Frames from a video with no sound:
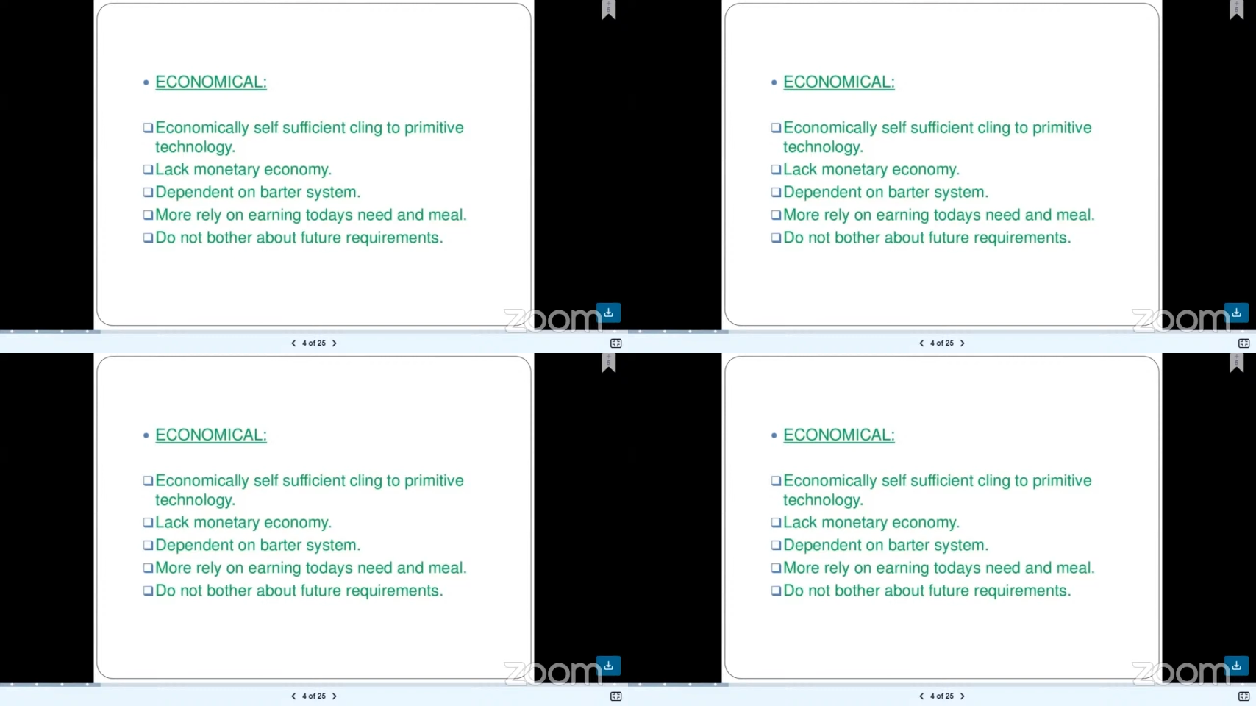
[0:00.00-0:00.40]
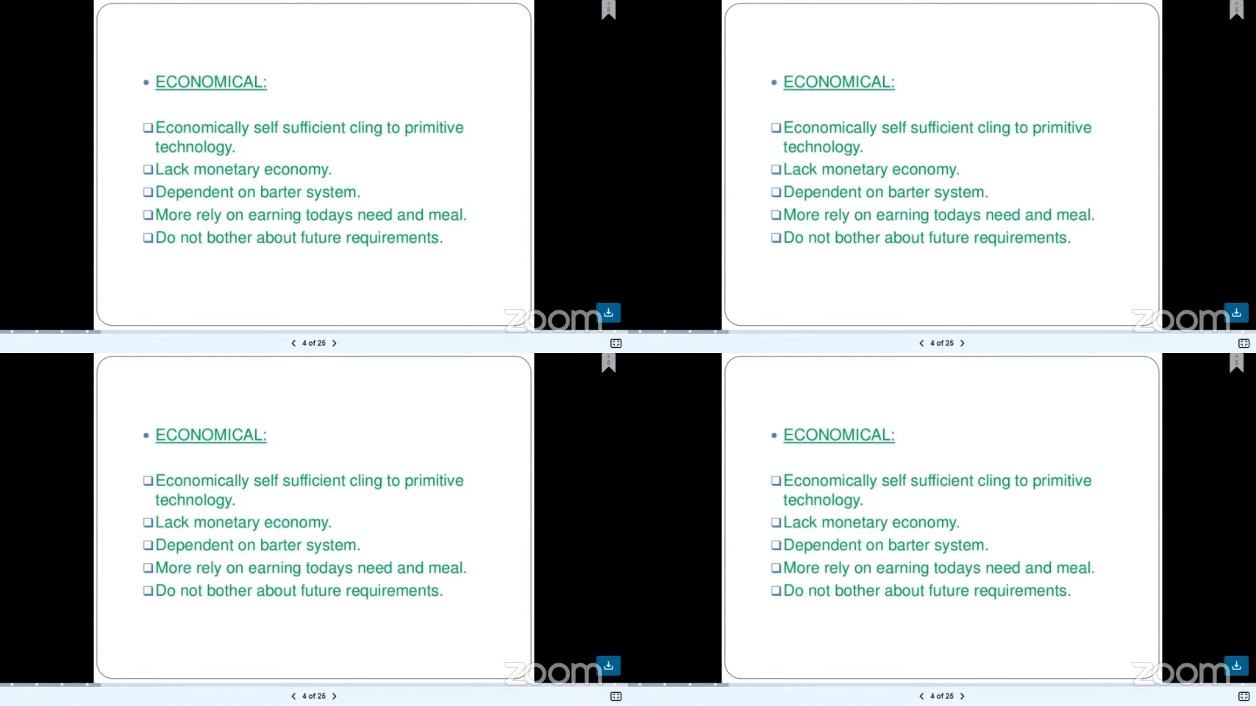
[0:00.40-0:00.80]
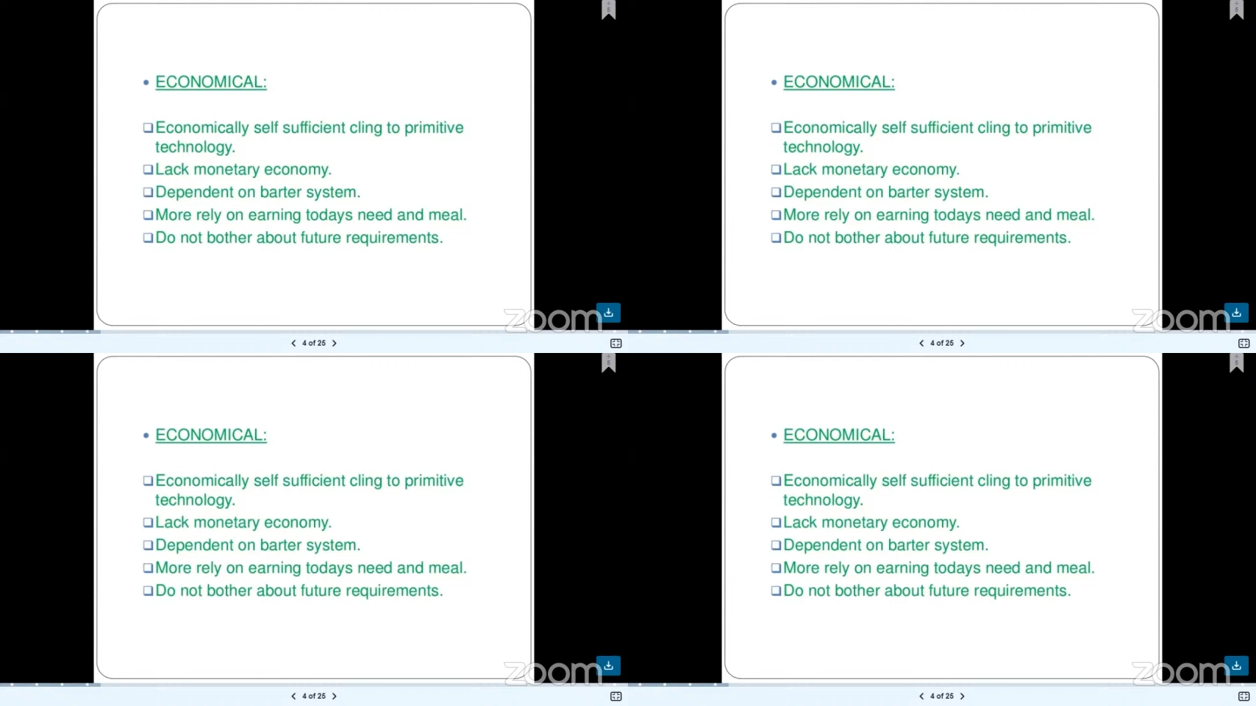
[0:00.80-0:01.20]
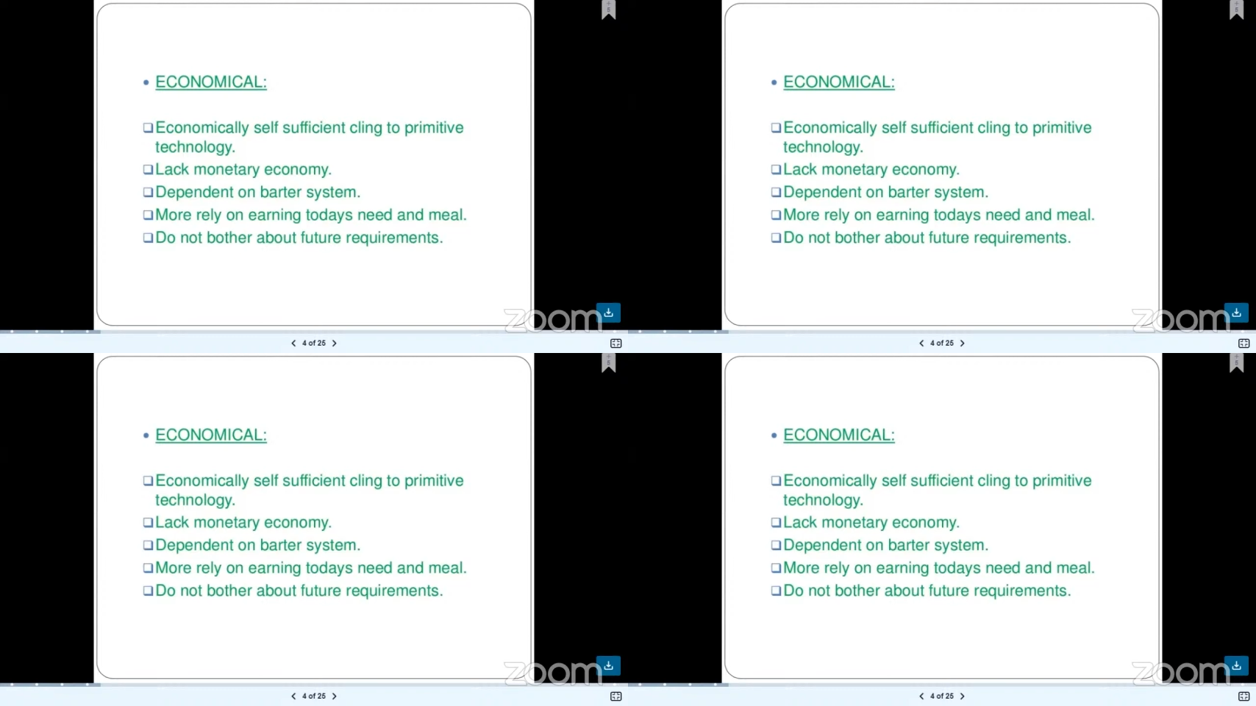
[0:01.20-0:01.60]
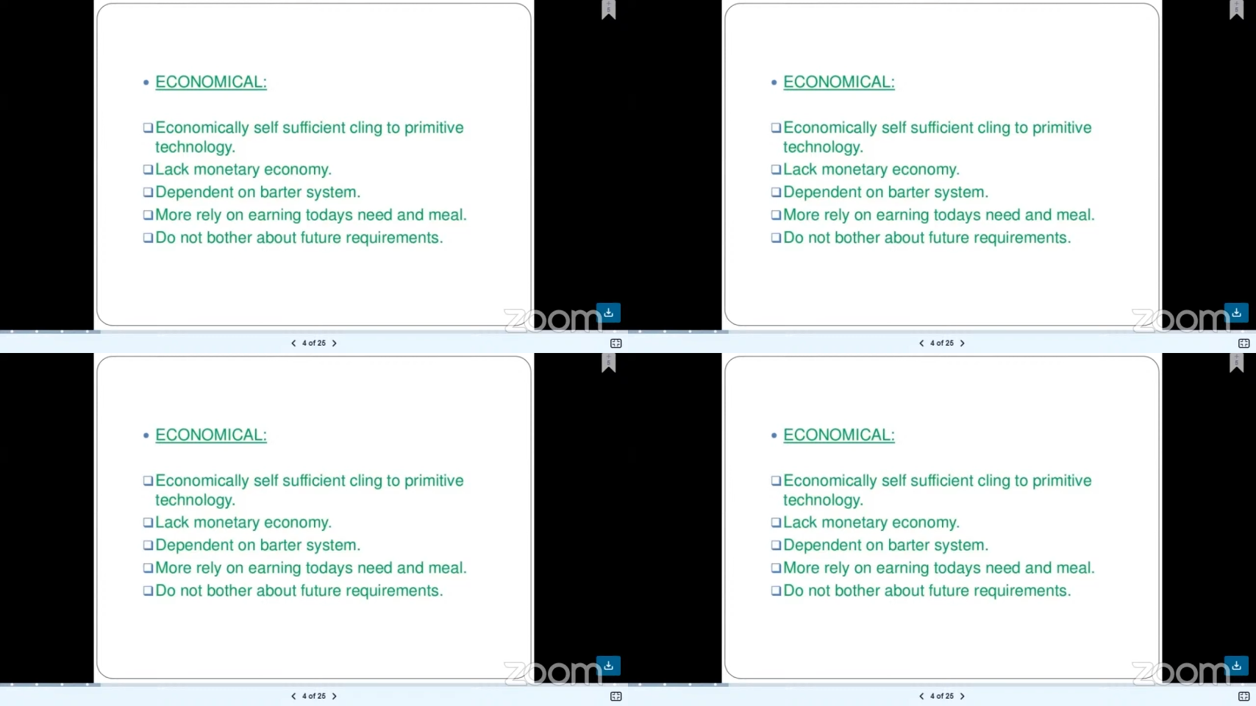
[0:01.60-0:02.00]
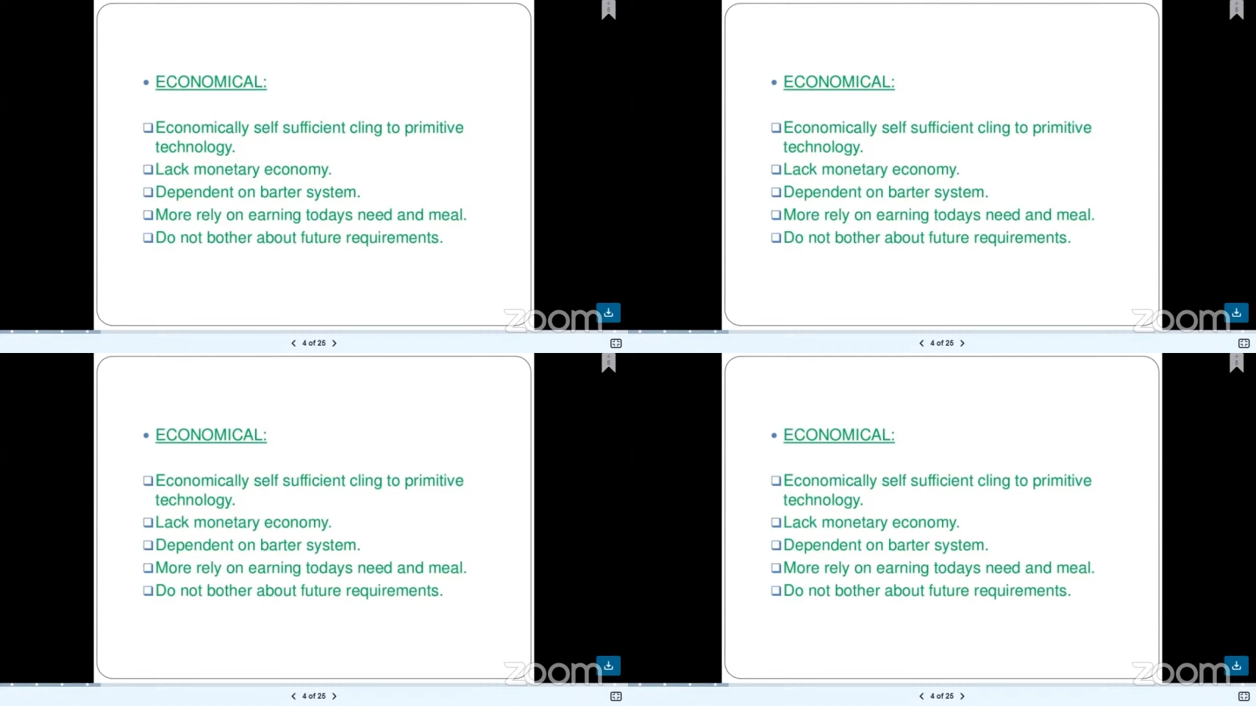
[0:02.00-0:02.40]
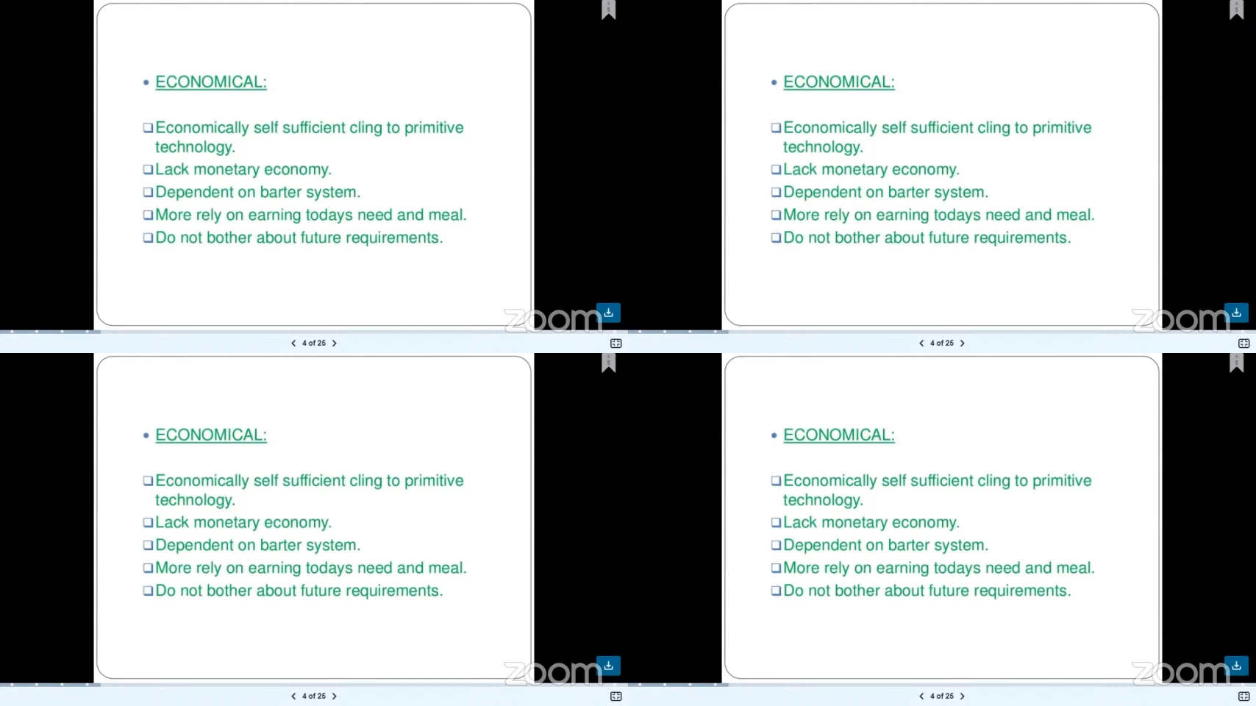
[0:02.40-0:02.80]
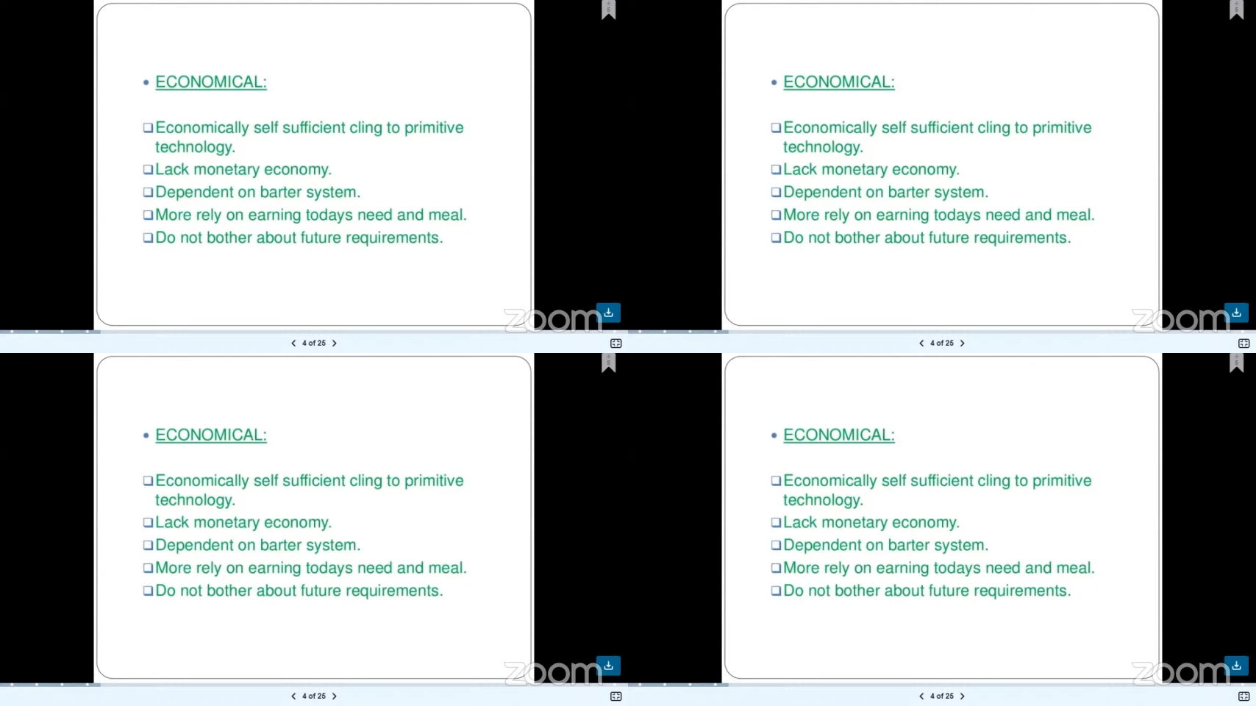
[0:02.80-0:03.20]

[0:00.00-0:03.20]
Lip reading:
No face is visible, so there are no lips to read.